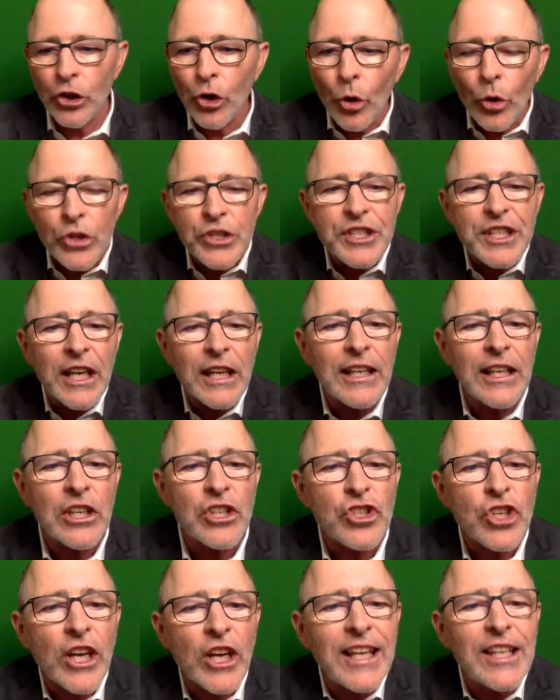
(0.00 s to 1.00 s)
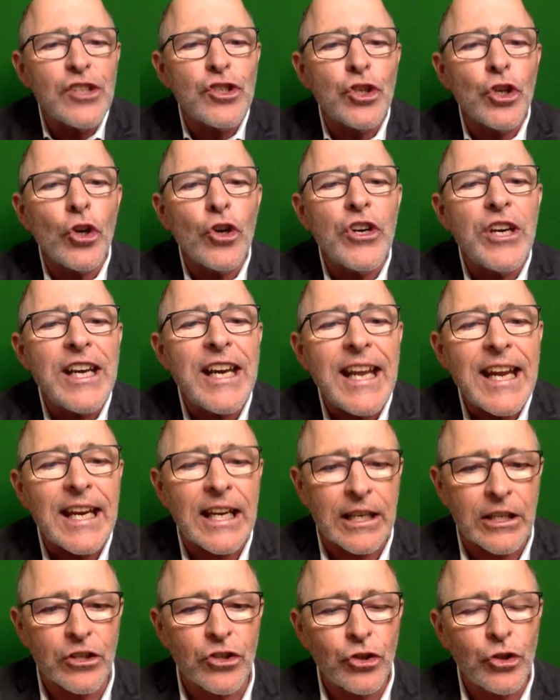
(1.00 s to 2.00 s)
your signature is
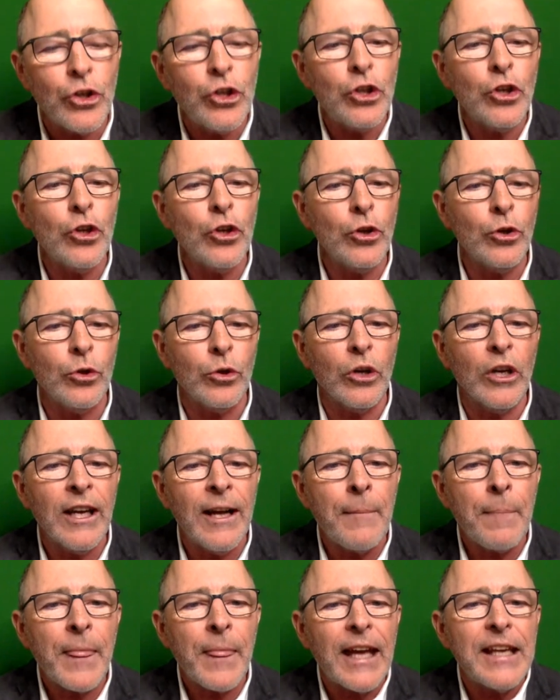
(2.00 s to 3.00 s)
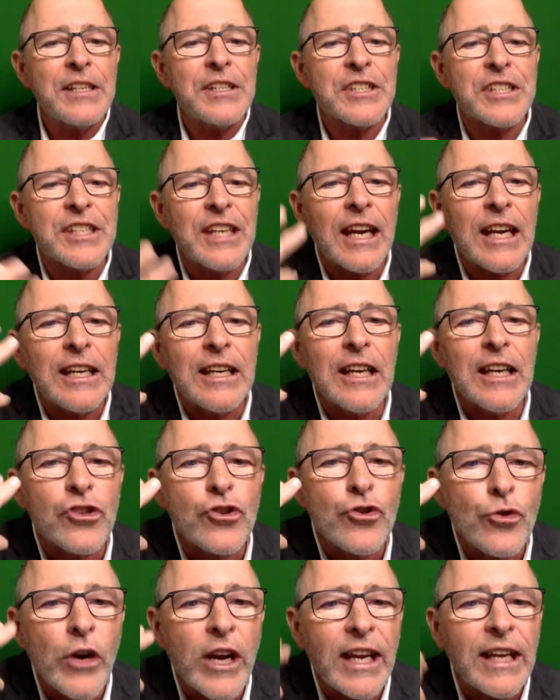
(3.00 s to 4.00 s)
unique to you. A signet
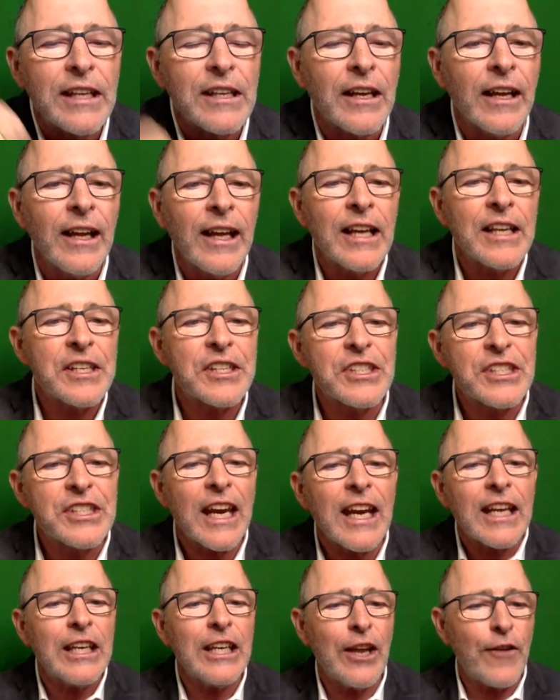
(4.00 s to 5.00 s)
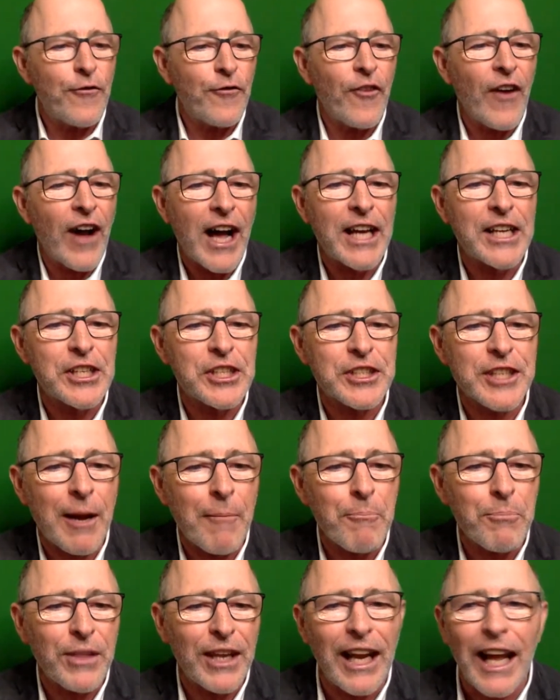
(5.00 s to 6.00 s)
ring signifies
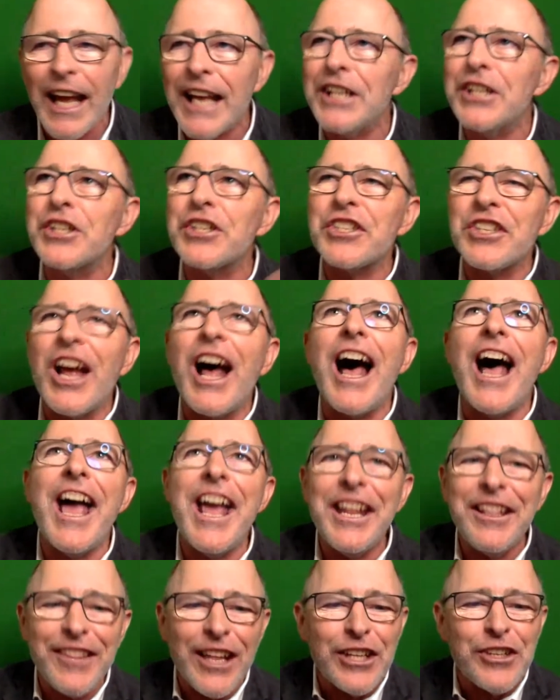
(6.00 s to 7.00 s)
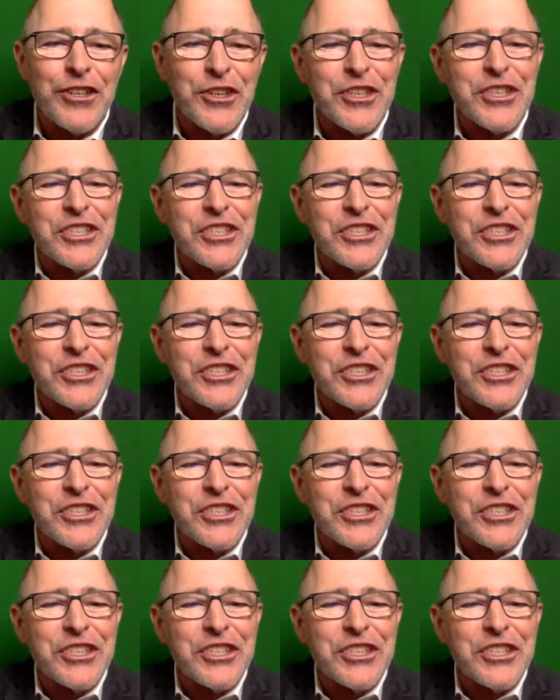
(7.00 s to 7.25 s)
something, a sign that you